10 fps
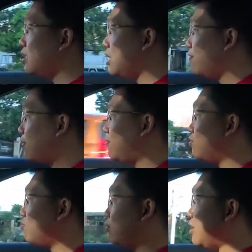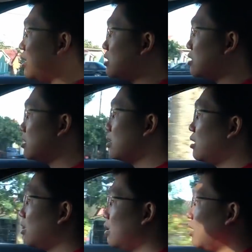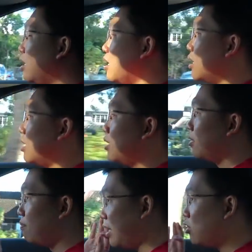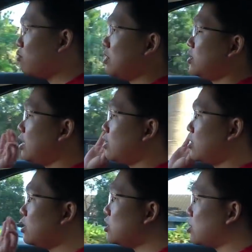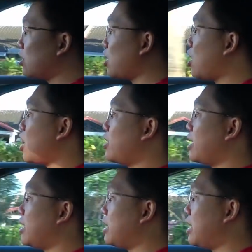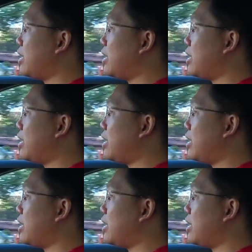the E53 is, make no mistake, this is a car that